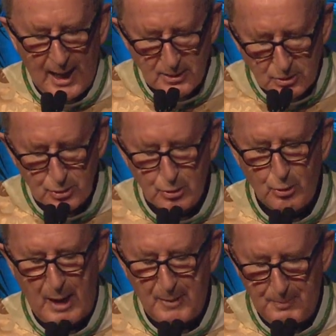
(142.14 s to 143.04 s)
I
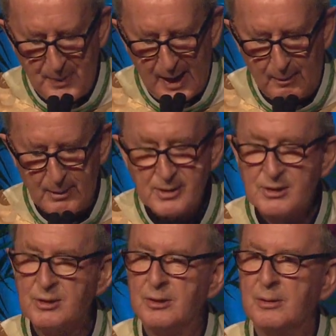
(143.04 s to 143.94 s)
too am
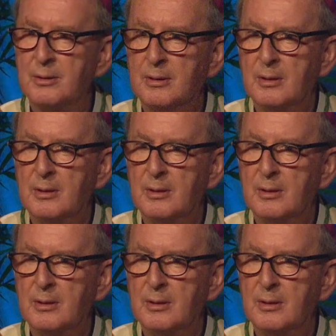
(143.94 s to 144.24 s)
embarrassed.